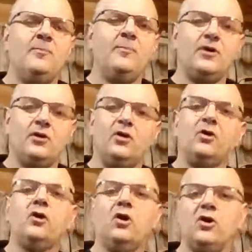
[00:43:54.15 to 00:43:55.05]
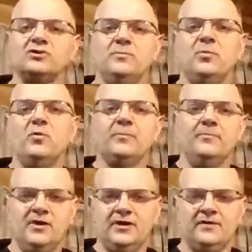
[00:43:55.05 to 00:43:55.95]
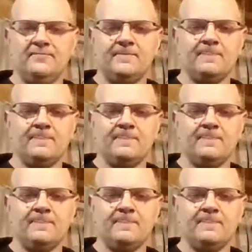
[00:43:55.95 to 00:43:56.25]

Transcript: but it all costs more money.